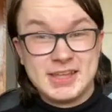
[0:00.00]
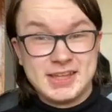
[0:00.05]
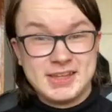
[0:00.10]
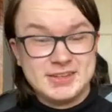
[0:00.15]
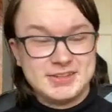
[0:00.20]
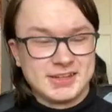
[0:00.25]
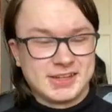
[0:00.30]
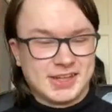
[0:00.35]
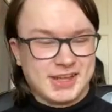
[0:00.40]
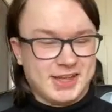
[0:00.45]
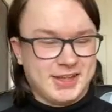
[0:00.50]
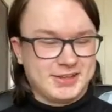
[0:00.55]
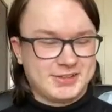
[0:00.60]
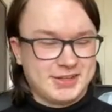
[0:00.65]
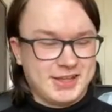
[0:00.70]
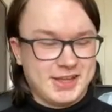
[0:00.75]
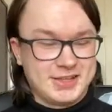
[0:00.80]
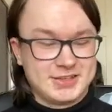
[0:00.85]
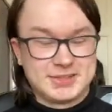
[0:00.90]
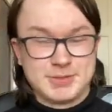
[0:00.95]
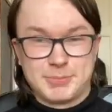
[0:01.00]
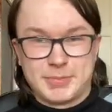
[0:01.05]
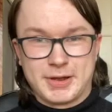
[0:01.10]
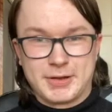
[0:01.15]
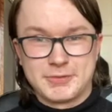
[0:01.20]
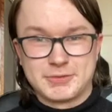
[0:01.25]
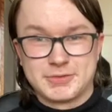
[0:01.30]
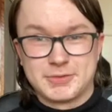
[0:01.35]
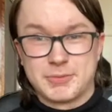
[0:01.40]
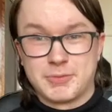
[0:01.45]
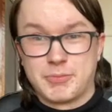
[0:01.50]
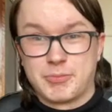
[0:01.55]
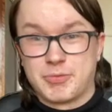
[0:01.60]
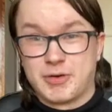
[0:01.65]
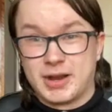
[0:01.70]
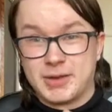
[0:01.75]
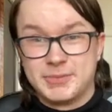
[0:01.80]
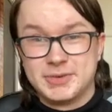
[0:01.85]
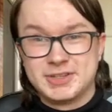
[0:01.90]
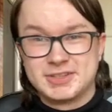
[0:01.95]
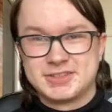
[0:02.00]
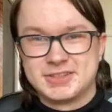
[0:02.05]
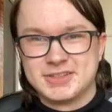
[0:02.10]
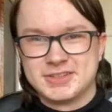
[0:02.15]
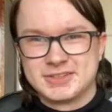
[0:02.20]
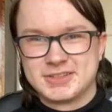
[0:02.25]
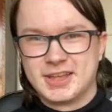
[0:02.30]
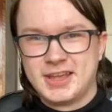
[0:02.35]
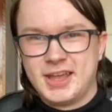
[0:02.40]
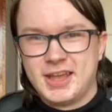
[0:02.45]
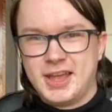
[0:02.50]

indicate, it's about prime ministers.